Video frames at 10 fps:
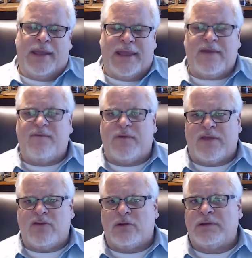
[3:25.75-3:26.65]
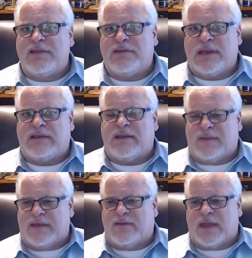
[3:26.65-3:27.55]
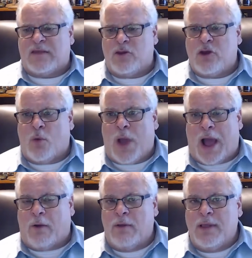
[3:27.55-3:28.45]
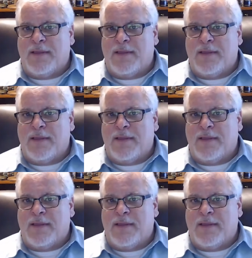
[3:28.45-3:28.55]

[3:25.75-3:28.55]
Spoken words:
if as you're listening to these things, you go, wow,